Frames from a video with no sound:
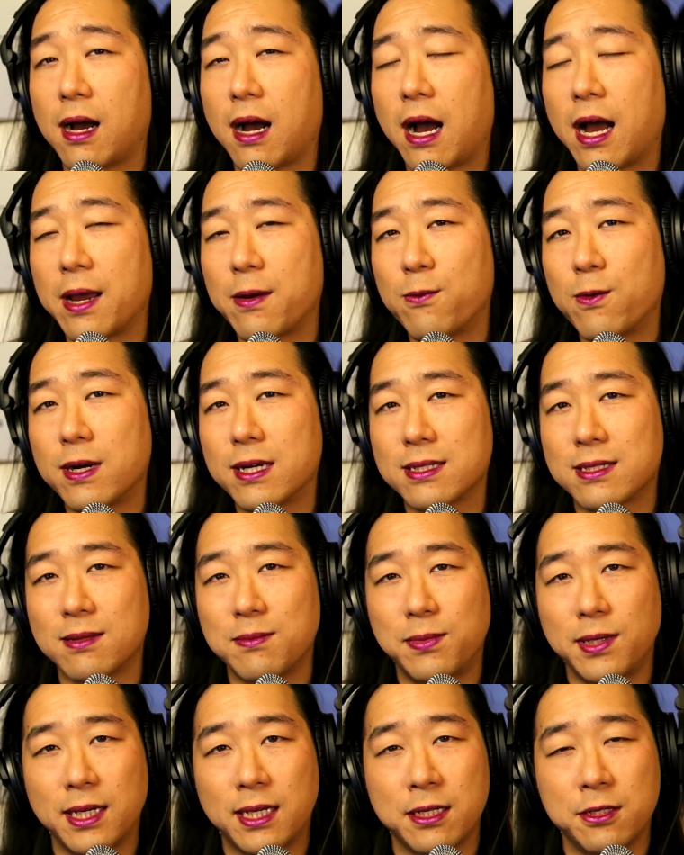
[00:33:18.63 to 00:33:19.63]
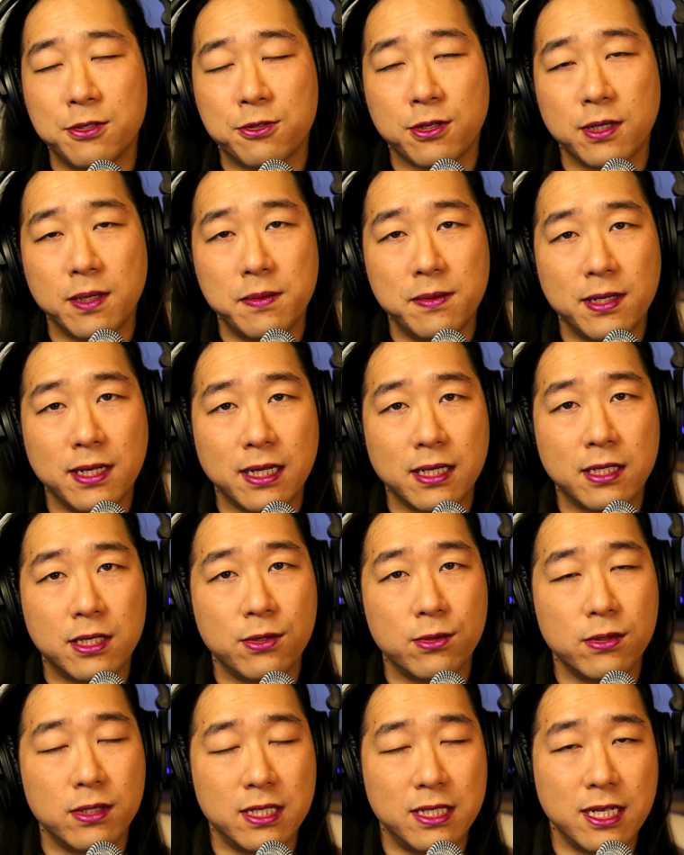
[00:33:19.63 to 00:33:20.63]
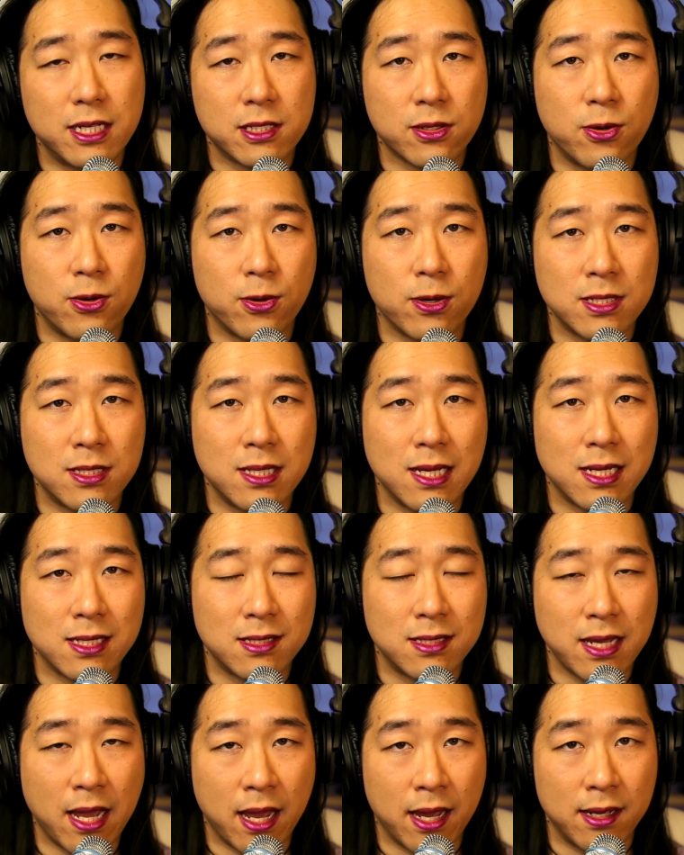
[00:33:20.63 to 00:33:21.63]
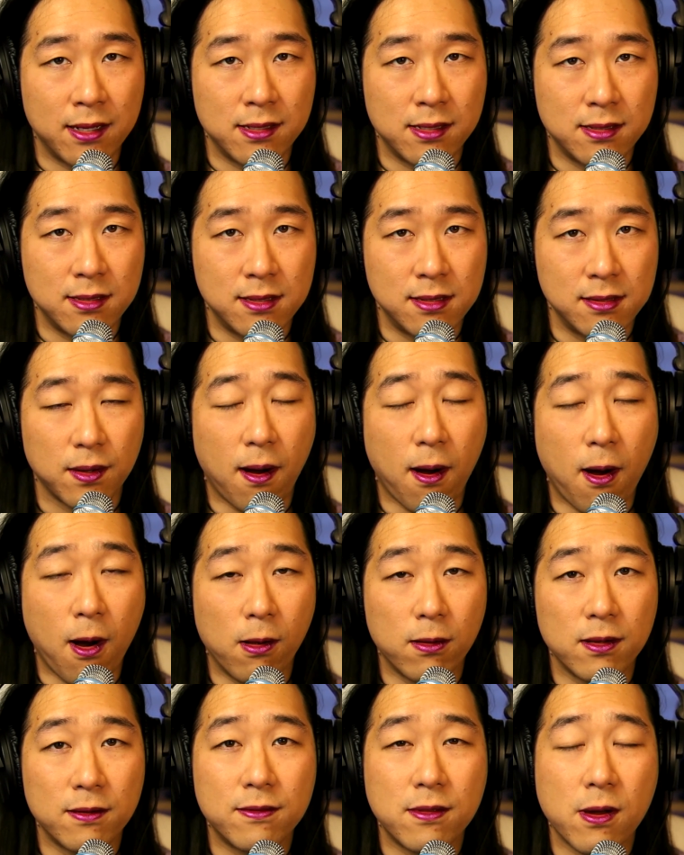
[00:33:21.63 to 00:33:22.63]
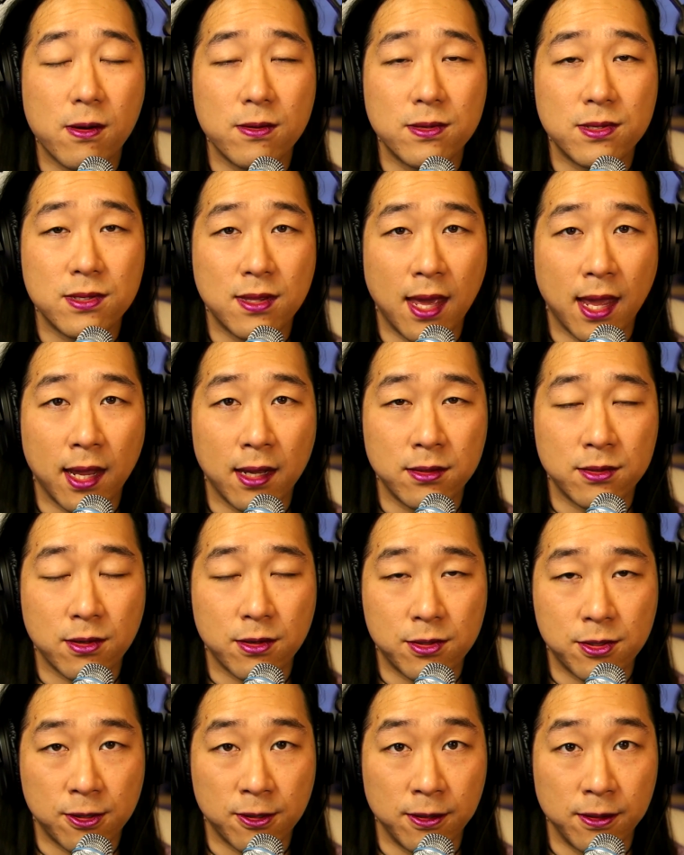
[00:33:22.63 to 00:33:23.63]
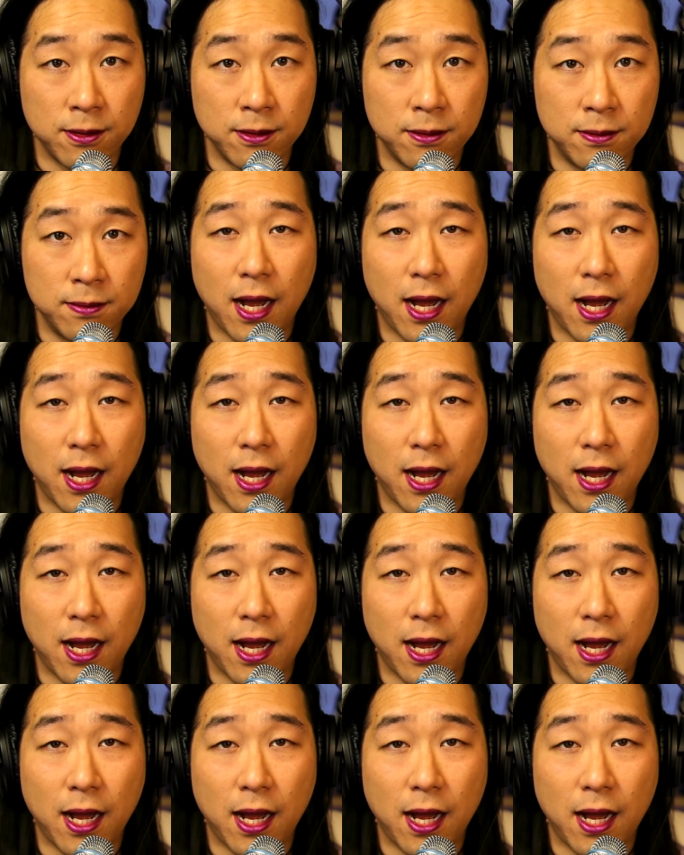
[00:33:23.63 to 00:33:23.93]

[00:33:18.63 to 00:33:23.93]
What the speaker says: I want to be contributing to a discourse that says all of those things are true.